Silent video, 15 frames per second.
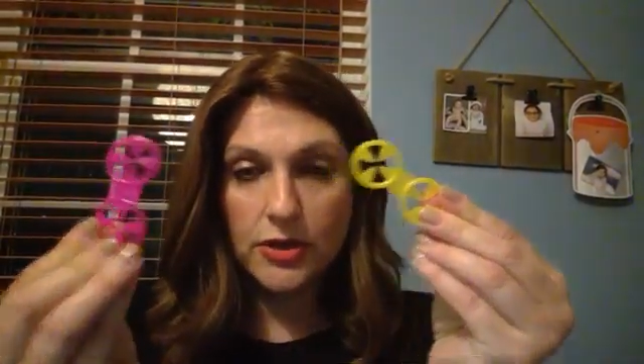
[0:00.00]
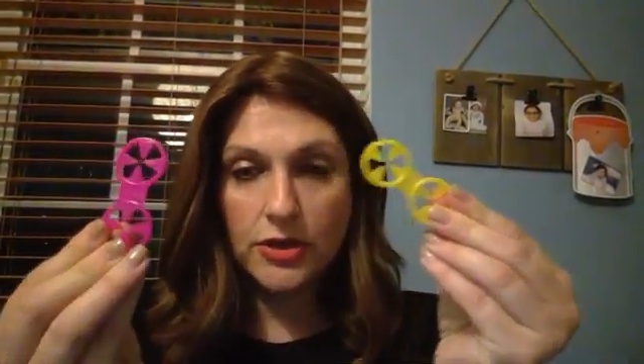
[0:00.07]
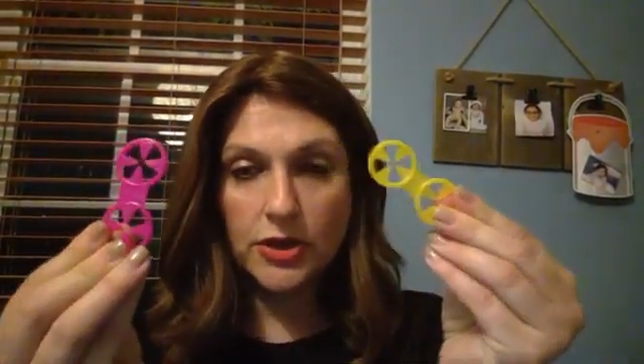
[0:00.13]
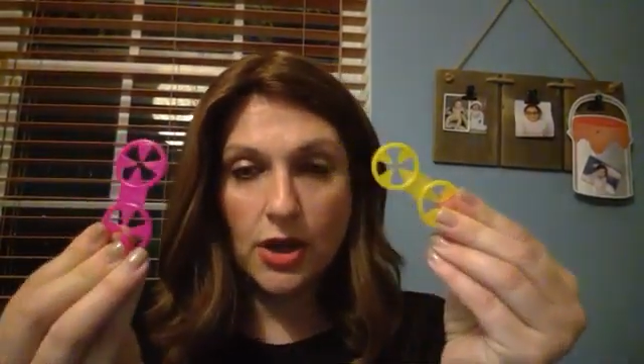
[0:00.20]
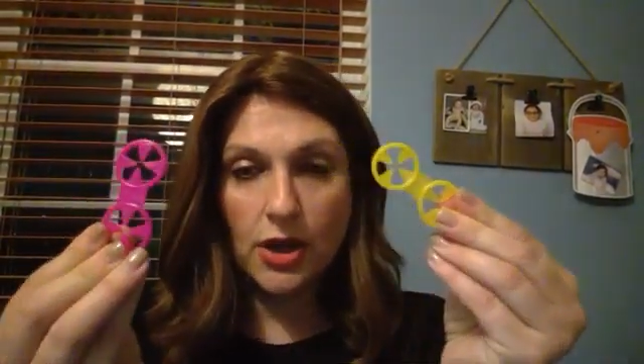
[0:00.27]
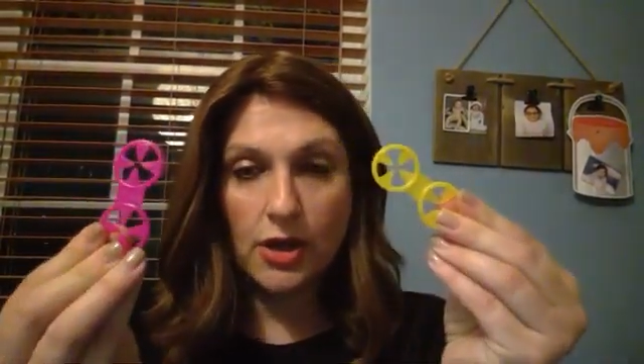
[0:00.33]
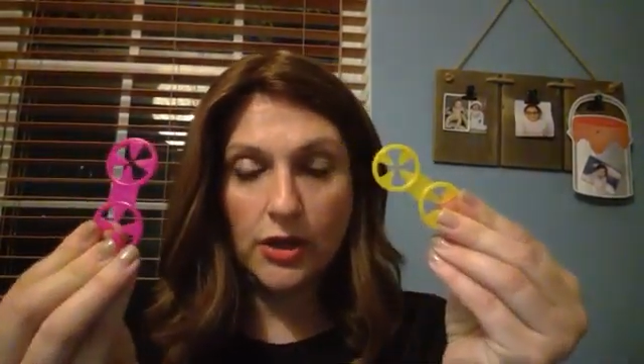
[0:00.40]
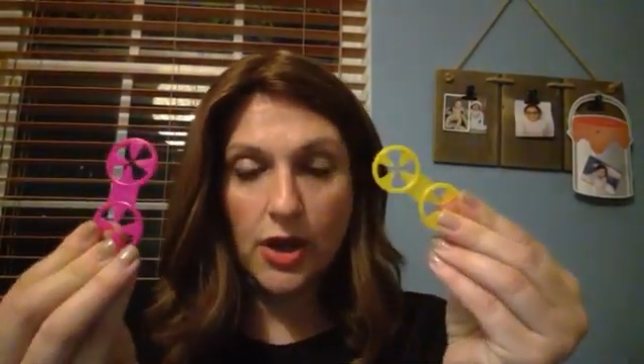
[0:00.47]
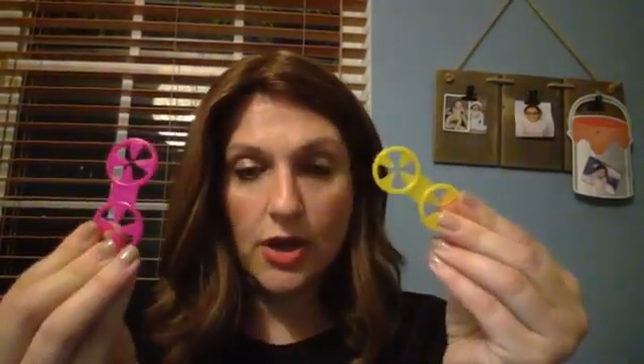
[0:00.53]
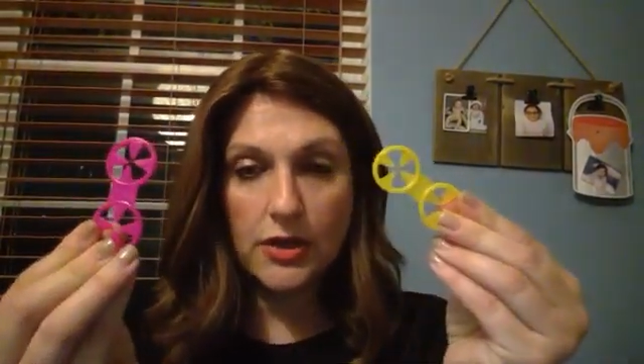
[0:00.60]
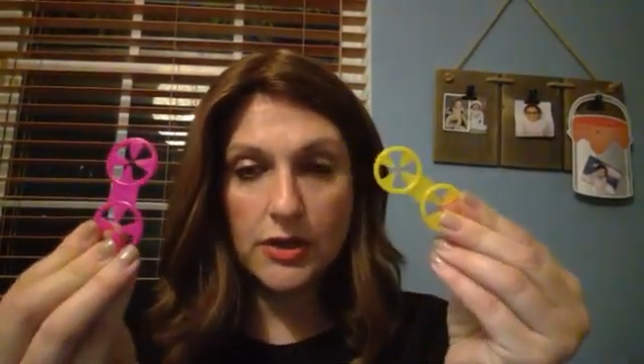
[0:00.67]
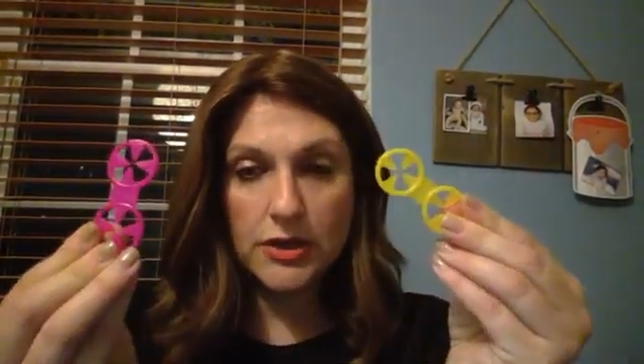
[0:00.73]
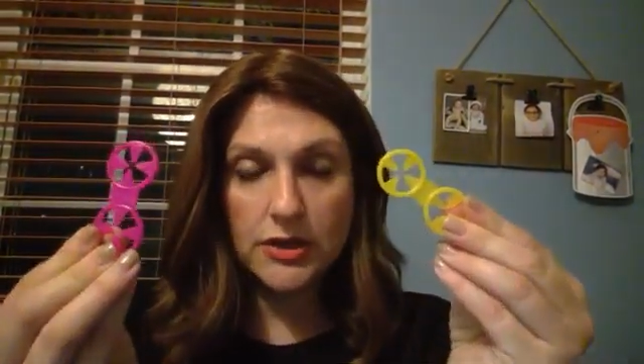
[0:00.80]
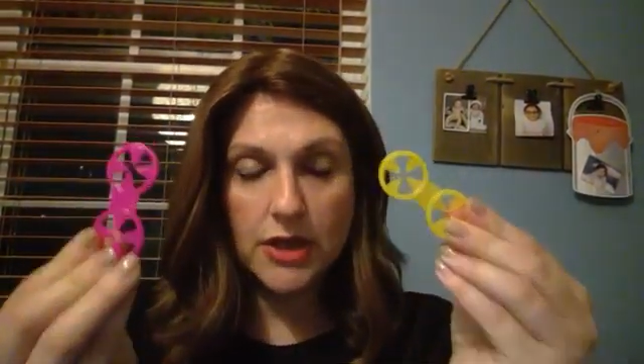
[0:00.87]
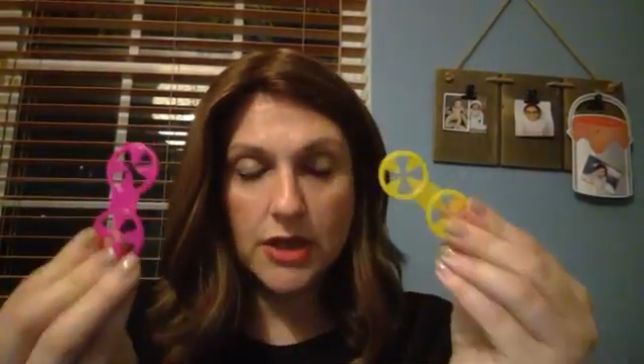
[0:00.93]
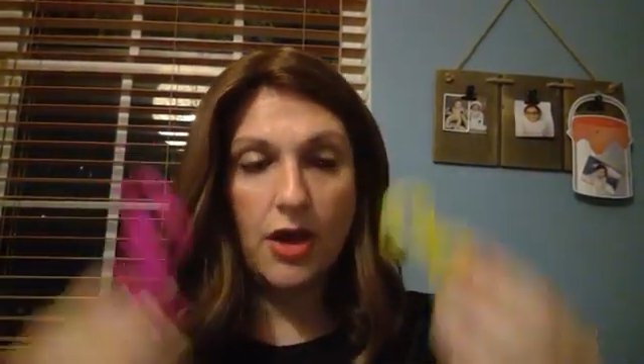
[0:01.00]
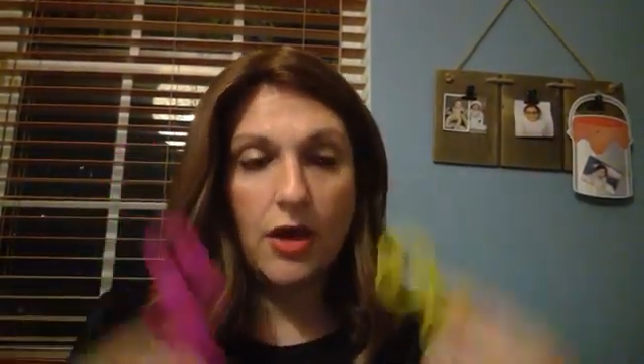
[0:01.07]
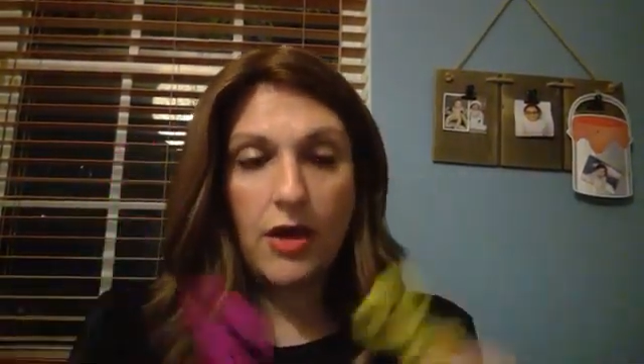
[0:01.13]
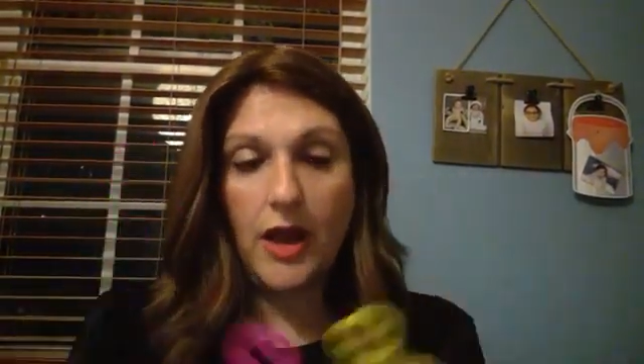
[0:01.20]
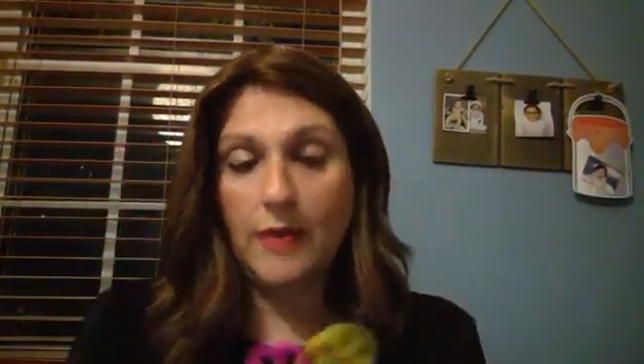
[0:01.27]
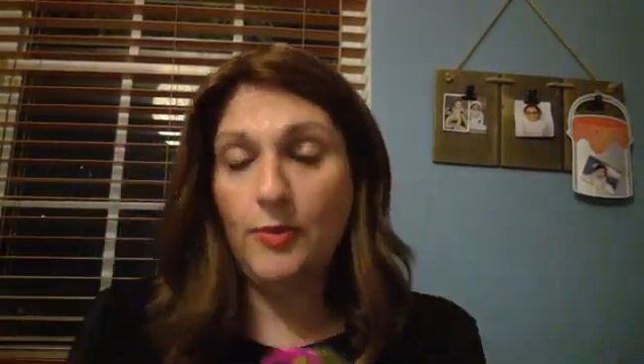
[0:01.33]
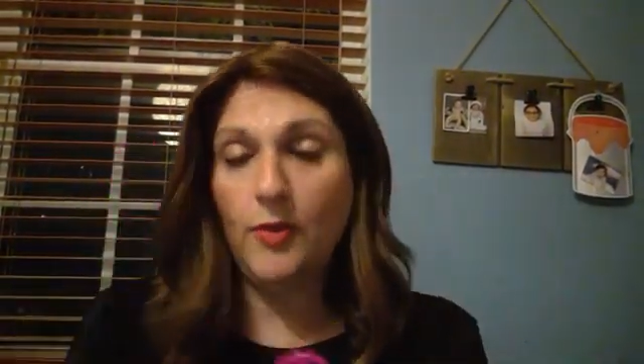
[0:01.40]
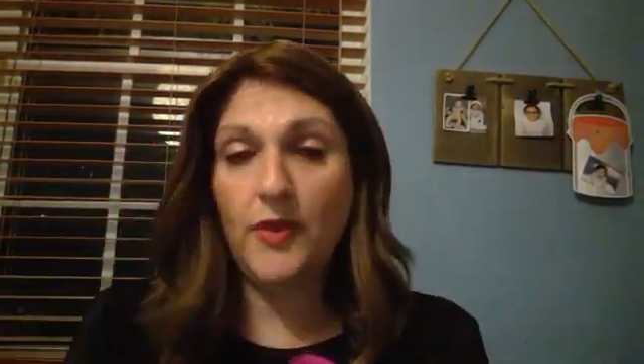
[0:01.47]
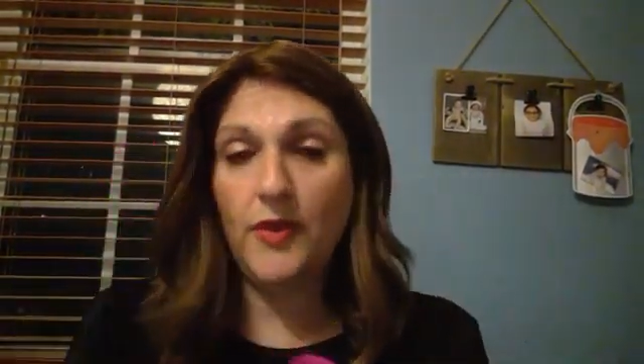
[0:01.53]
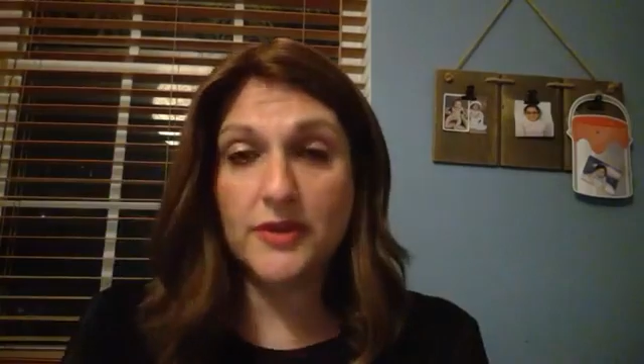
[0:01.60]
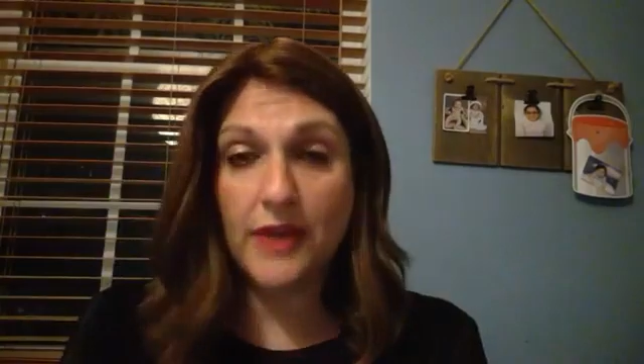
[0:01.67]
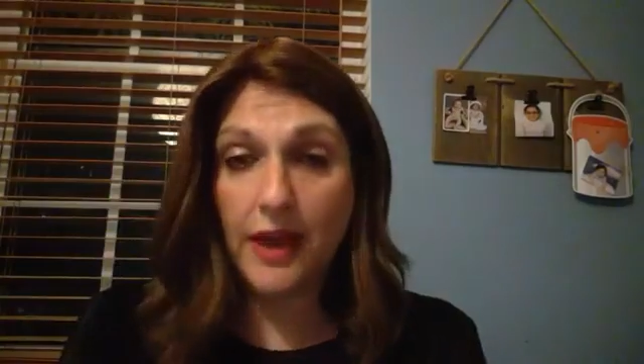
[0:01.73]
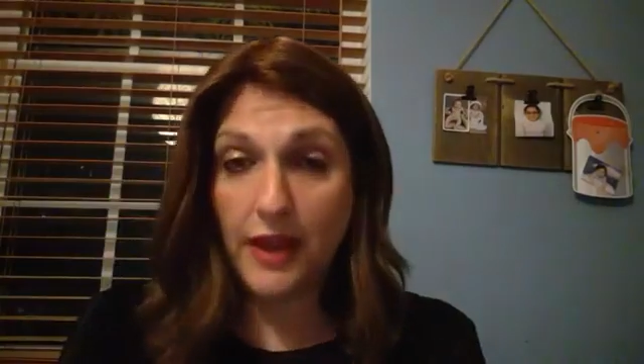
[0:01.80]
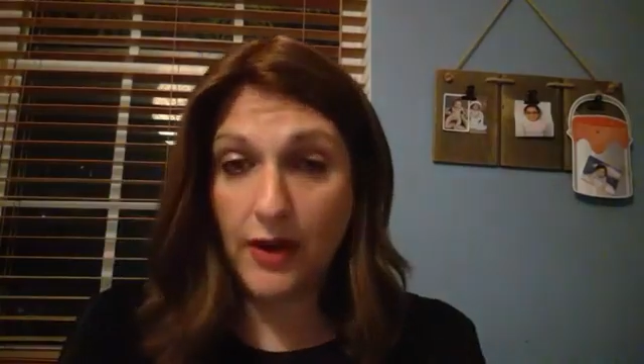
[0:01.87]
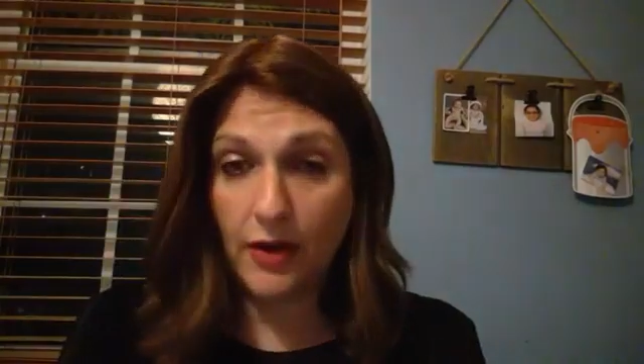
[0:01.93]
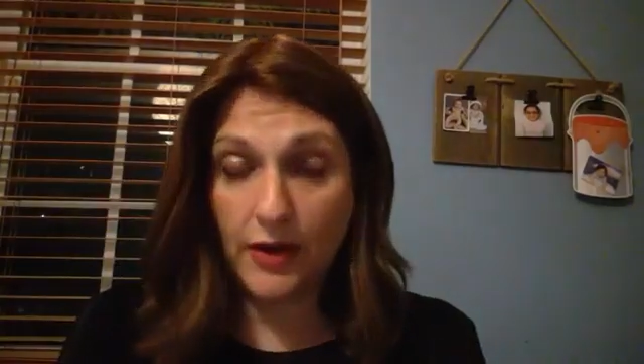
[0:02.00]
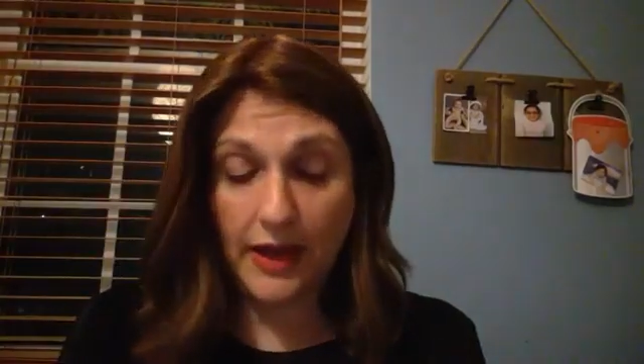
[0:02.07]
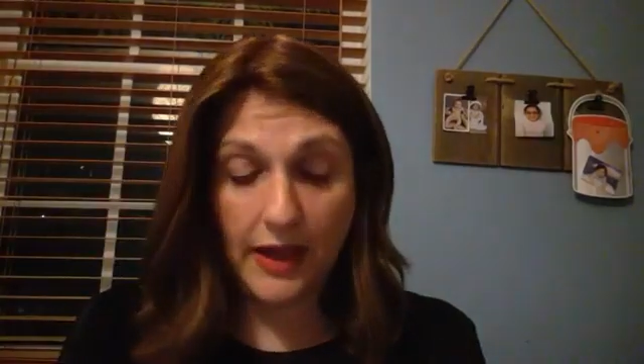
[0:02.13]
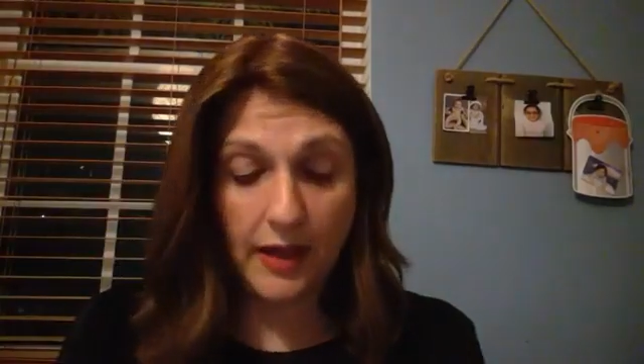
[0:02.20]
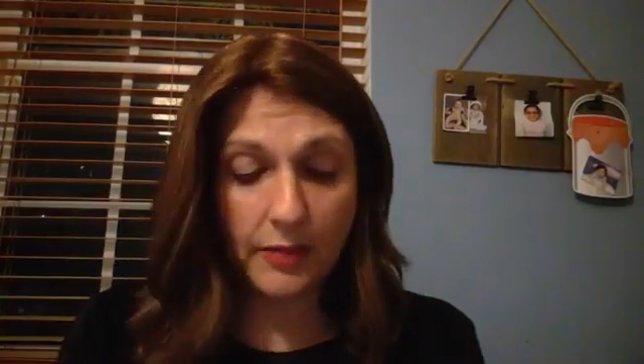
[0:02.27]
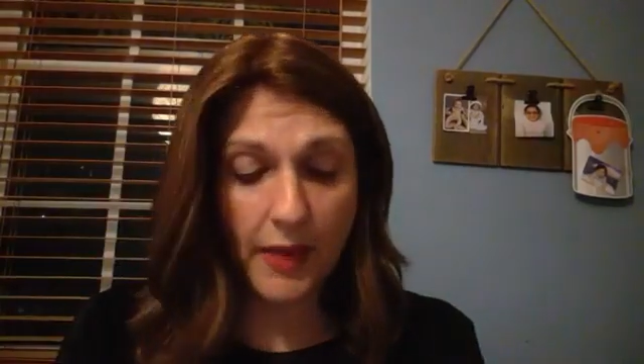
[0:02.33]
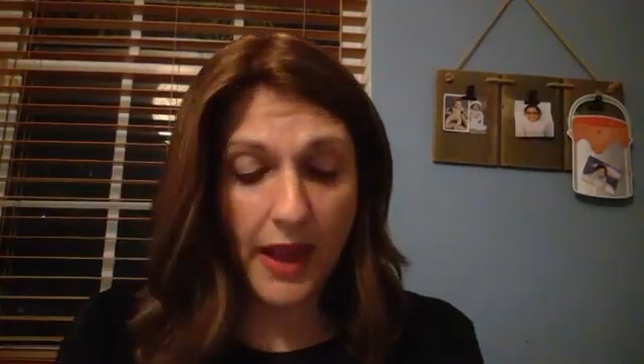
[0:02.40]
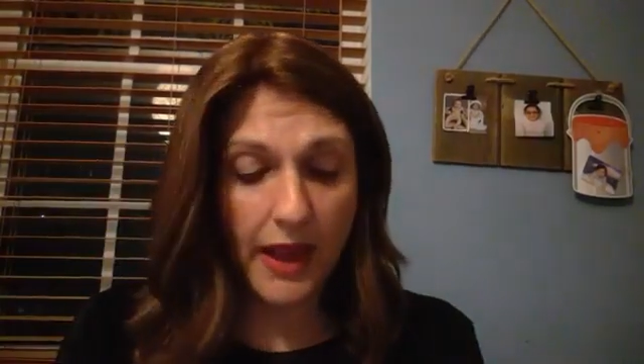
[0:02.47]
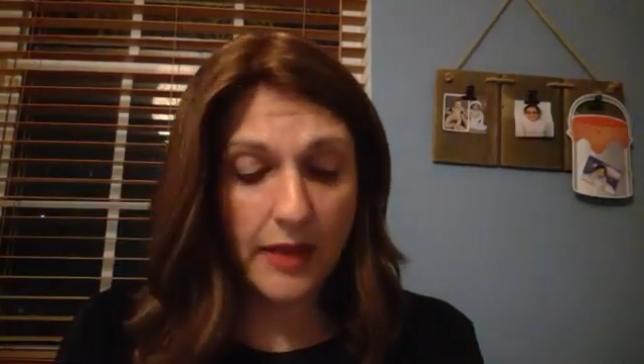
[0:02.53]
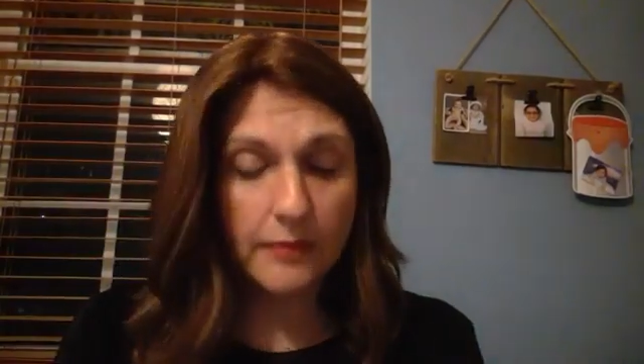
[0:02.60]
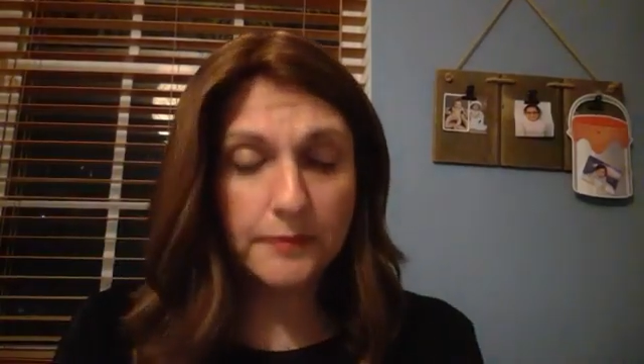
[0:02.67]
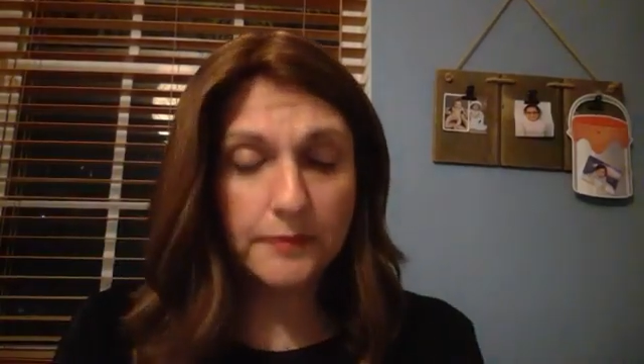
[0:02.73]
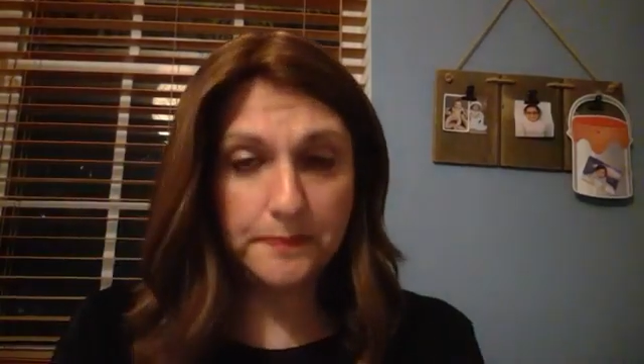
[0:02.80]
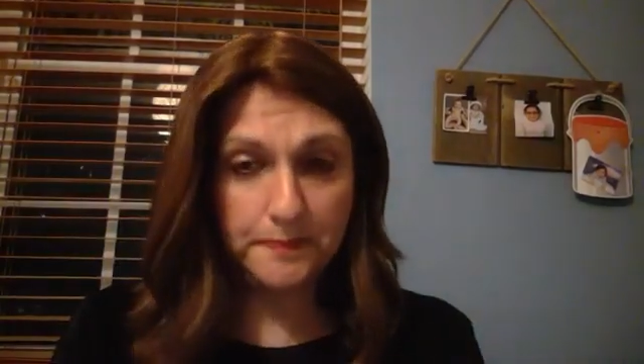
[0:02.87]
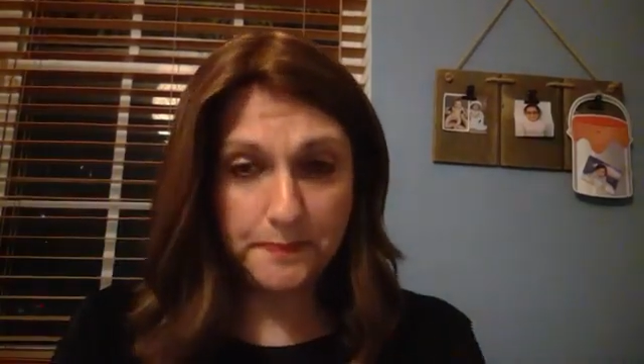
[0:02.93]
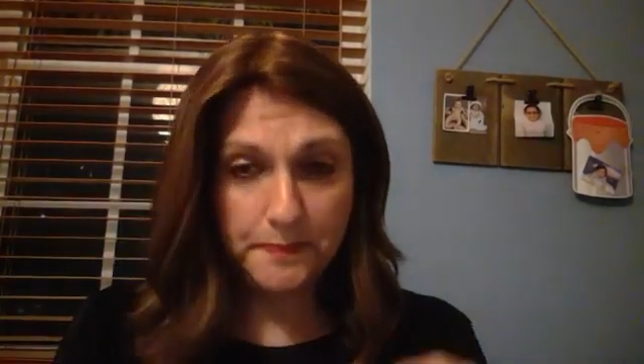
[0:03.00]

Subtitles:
Sock locks I bought these on eBay.